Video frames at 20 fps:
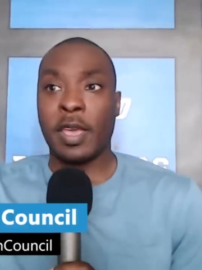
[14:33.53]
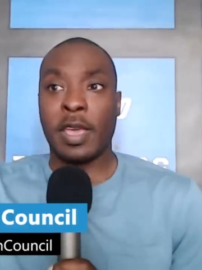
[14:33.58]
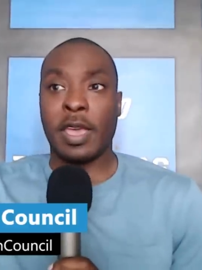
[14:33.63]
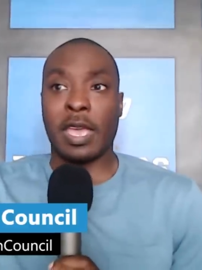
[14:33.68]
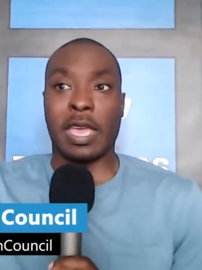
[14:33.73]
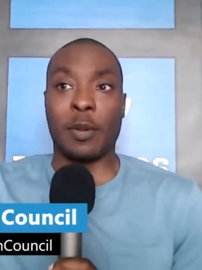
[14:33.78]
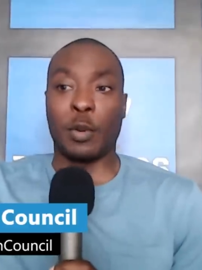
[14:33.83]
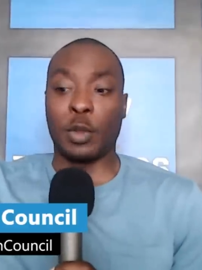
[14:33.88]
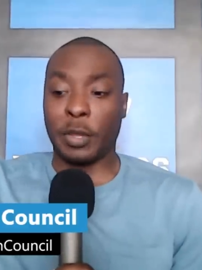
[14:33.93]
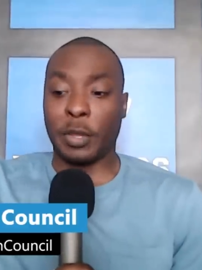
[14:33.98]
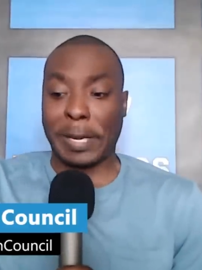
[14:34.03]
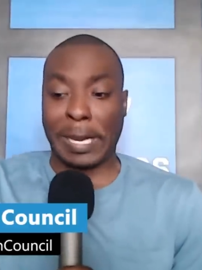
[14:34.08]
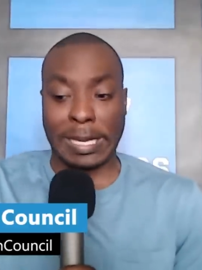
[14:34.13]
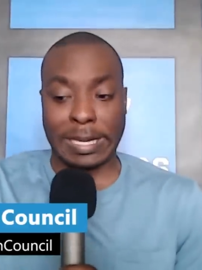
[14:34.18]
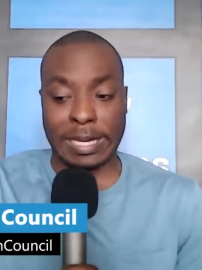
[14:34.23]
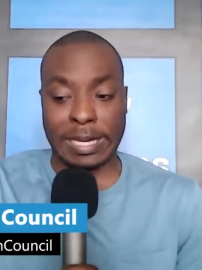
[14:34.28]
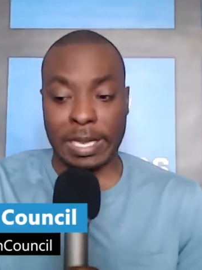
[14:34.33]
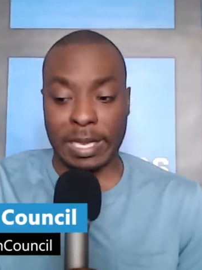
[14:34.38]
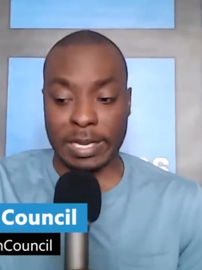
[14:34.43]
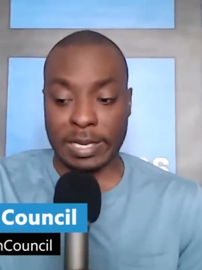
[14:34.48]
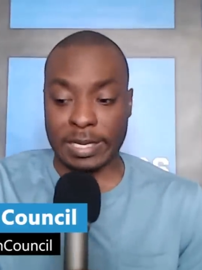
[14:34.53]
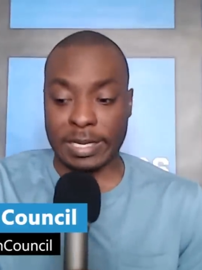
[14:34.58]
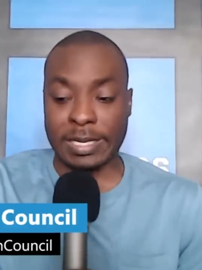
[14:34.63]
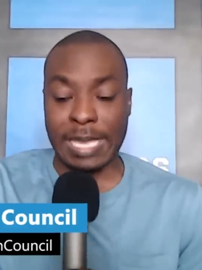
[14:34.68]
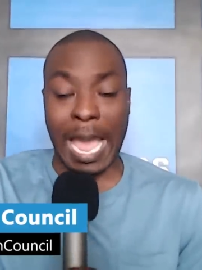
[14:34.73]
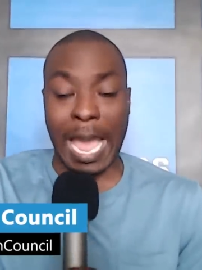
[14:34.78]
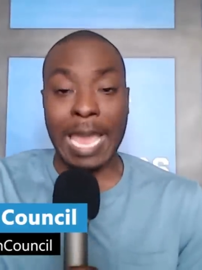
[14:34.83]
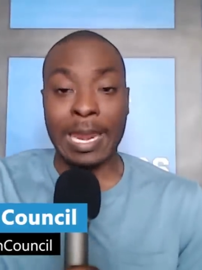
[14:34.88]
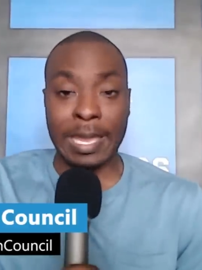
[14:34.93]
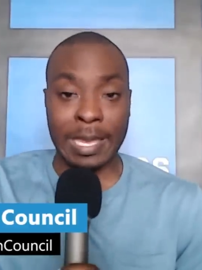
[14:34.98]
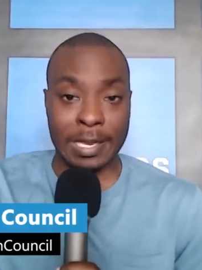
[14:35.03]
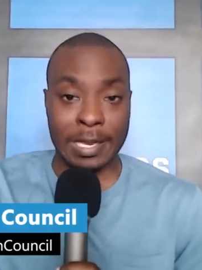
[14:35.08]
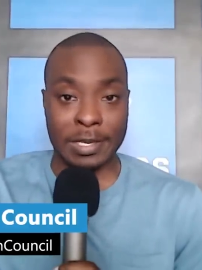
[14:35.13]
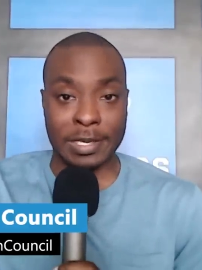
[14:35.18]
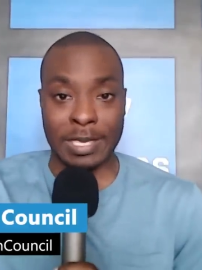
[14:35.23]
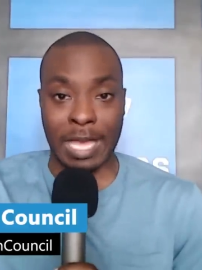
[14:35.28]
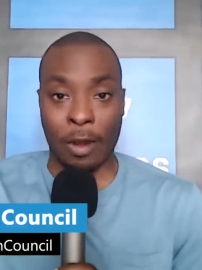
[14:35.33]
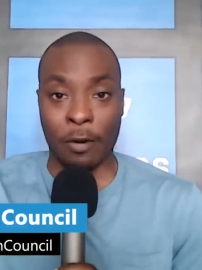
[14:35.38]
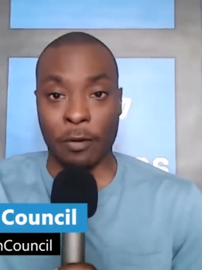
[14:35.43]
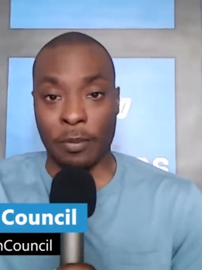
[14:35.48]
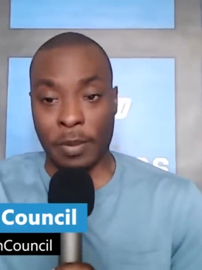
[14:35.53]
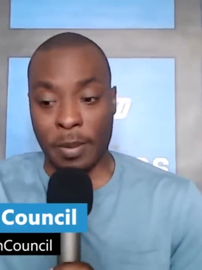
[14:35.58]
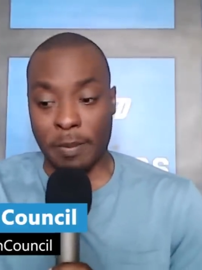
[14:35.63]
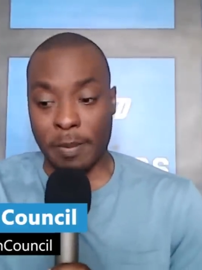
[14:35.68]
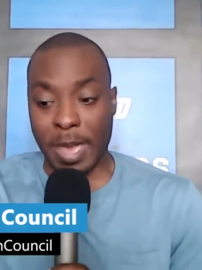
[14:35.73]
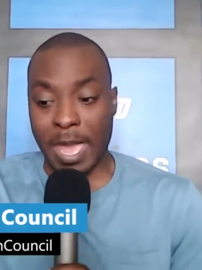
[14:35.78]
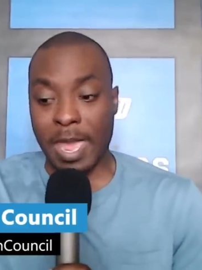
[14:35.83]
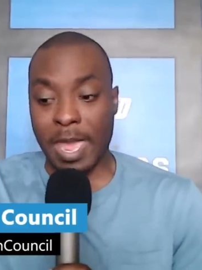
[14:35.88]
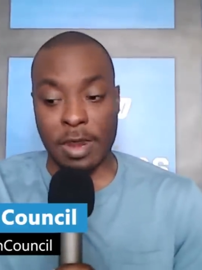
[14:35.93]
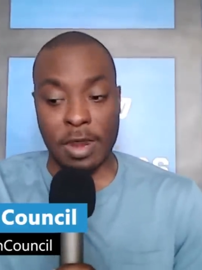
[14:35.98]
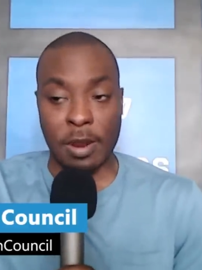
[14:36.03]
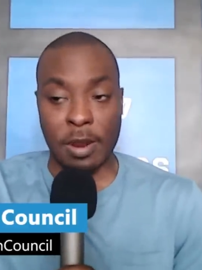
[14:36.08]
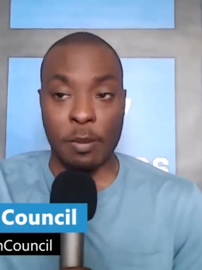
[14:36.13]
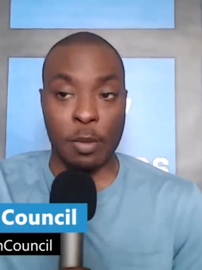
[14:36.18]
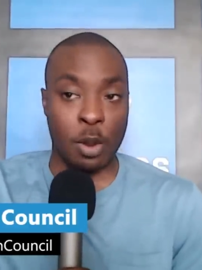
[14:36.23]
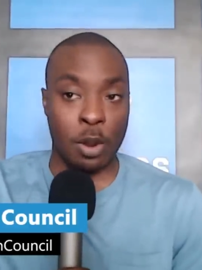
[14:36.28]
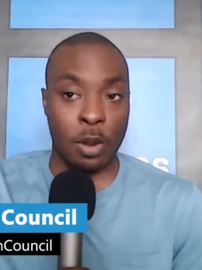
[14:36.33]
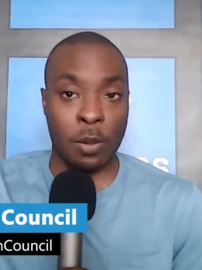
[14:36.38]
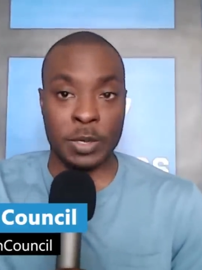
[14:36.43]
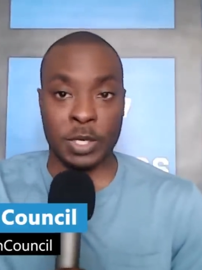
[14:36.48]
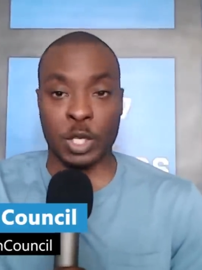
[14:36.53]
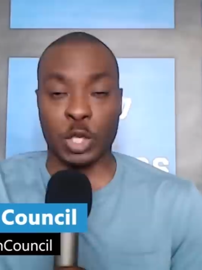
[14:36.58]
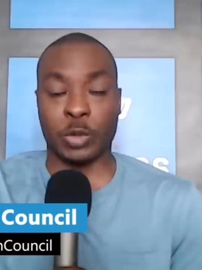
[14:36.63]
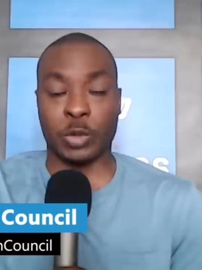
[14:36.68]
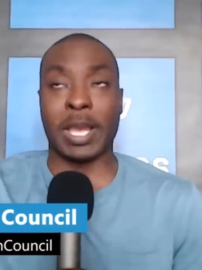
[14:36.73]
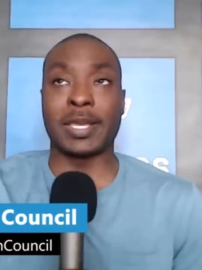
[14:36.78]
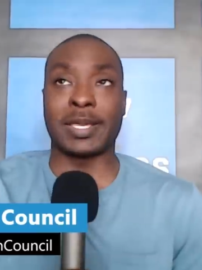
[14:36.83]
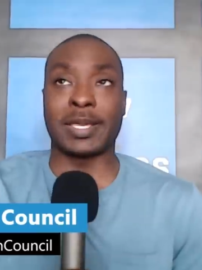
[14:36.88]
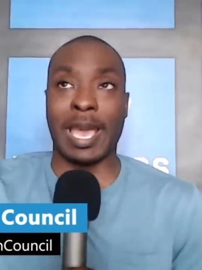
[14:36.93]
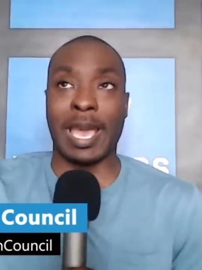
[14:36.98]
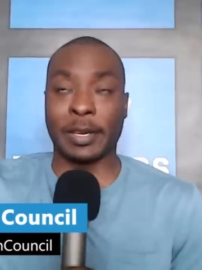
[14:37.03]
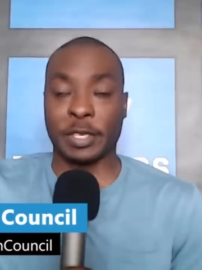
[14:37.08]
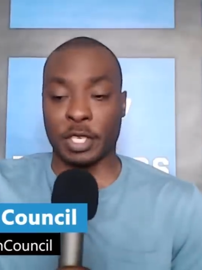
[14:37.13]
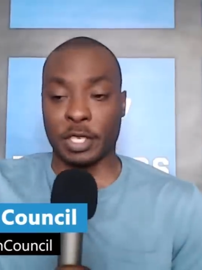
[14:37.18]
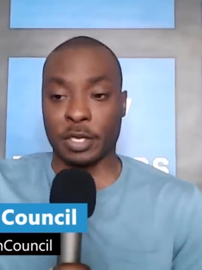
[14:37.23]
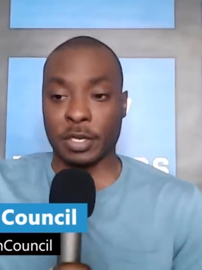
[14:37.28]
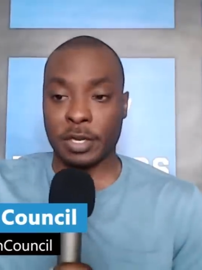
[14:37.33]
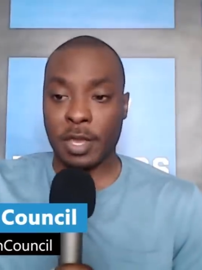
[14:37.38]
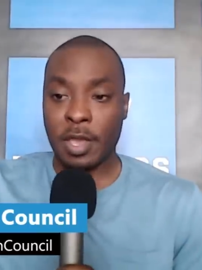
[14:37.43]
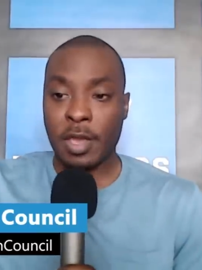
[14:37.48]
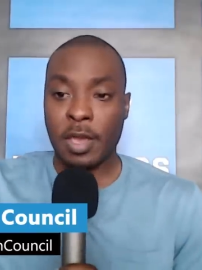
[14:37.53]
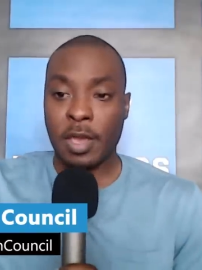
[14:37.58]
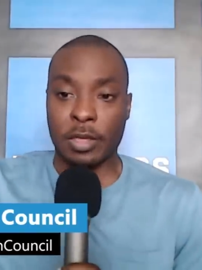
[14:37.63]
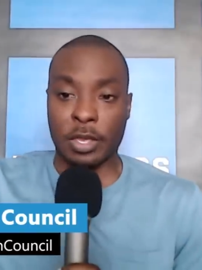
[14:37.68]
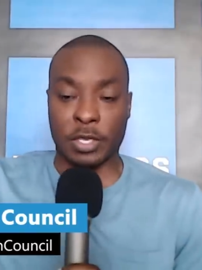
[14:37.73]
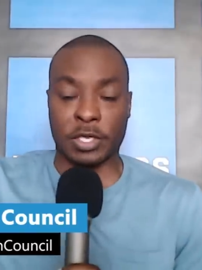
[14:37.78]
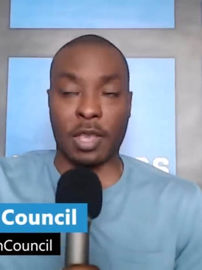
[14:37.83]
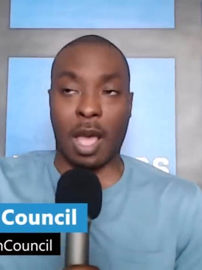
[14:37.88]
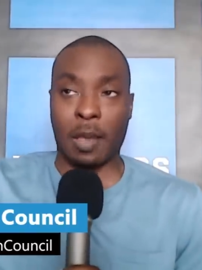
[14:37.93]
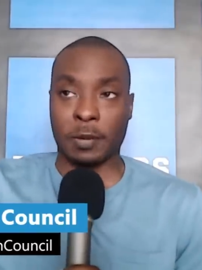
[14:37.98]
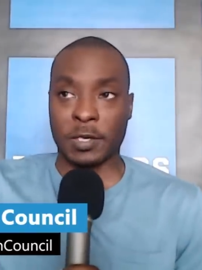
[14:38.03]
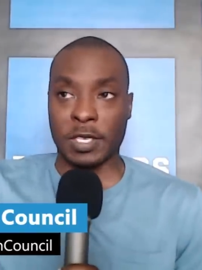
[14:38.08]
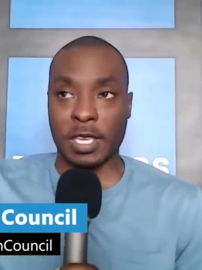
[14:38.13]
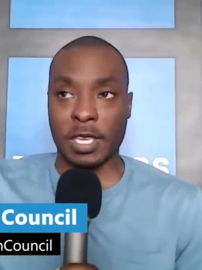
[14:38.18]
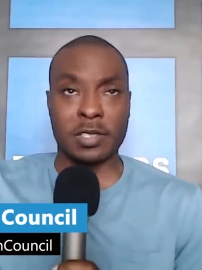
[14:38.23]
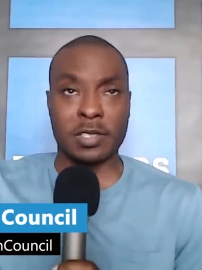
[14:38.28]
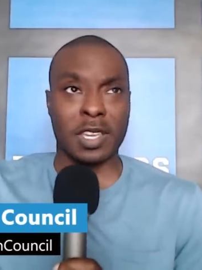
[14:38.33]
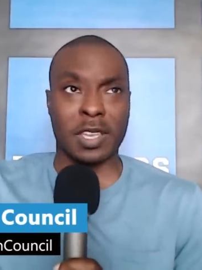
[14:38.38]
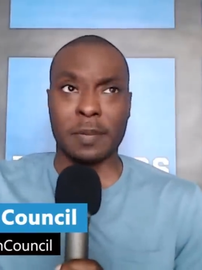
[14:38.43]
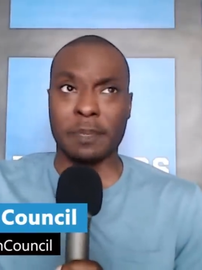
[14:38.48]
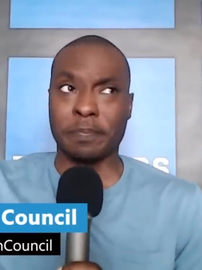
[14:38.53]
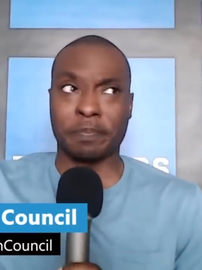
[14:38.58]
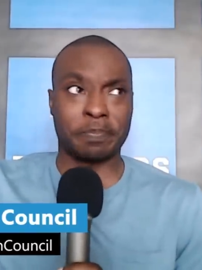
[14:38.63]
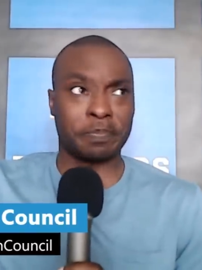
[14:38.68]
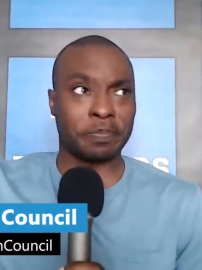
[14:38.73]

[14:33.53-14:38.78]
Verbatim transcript: And we look at the signings that have been made and the moves and transactions this offseason.